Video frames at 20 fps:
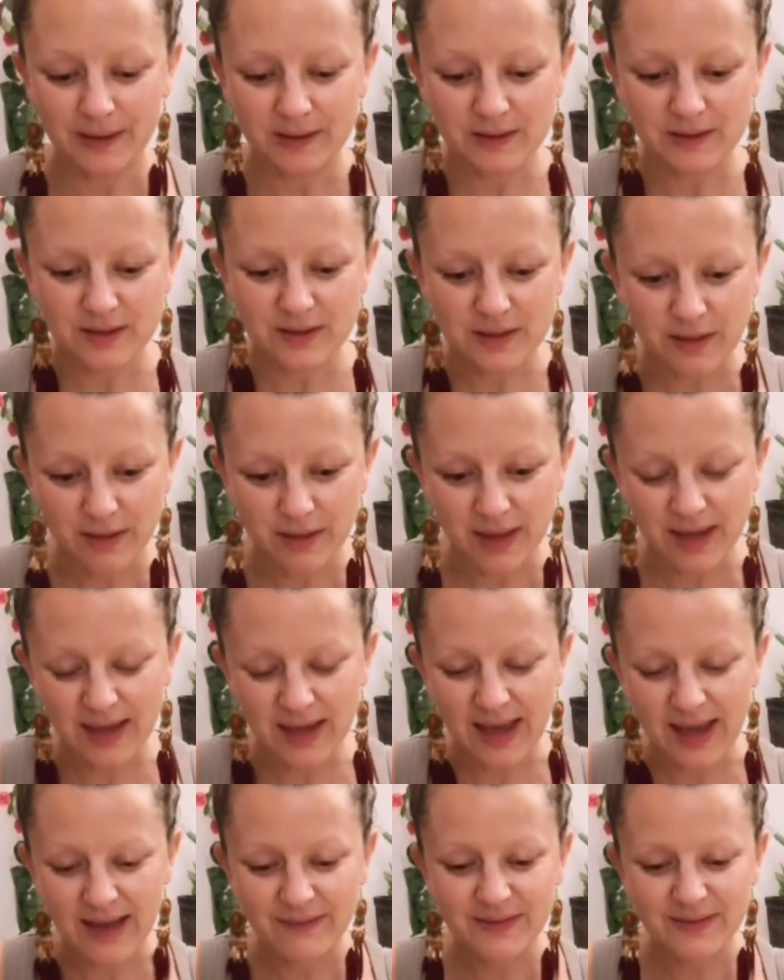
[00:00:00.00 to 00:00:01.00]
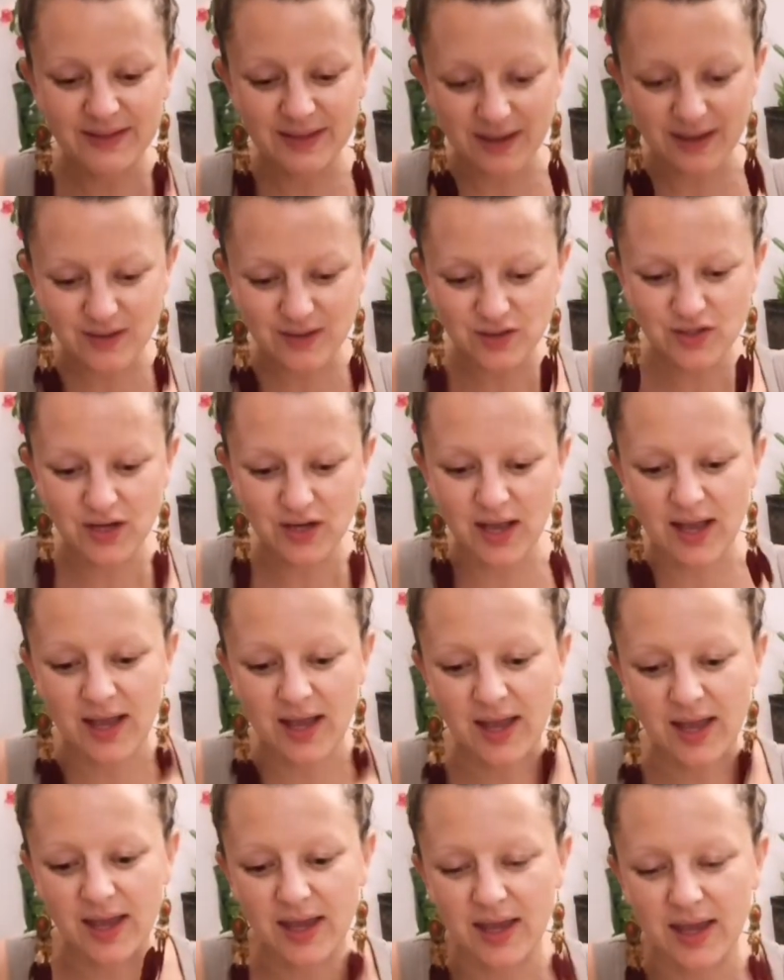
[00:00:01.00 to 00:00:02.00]
So they have such
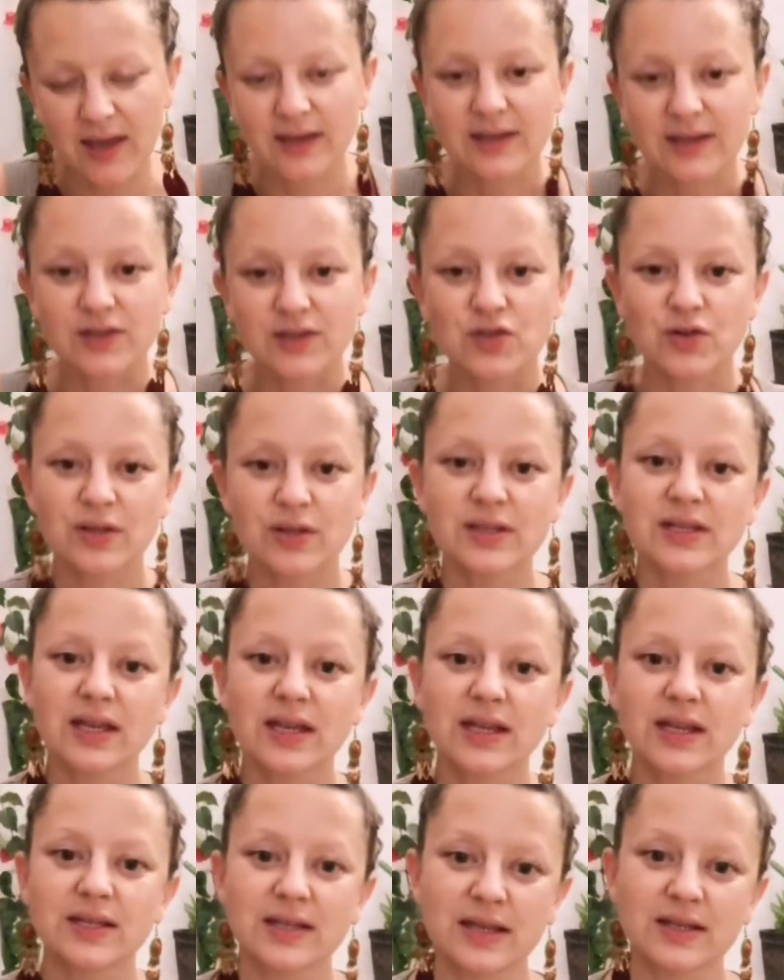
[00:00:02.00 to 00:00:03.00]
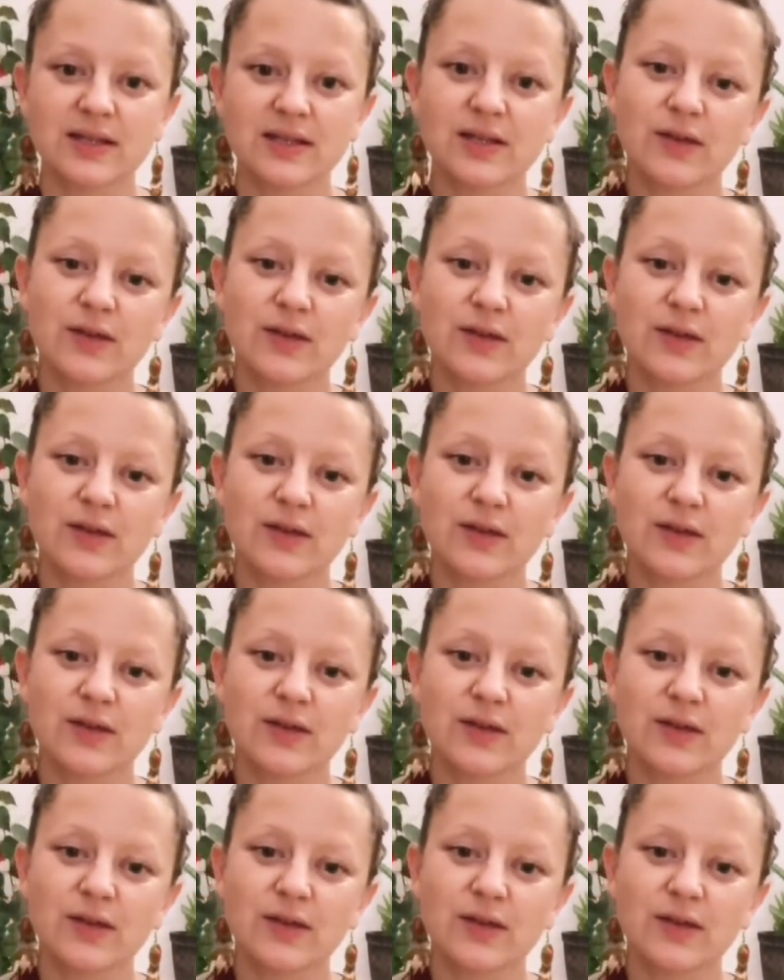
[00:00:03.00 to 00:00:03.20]
an intrinsic sense of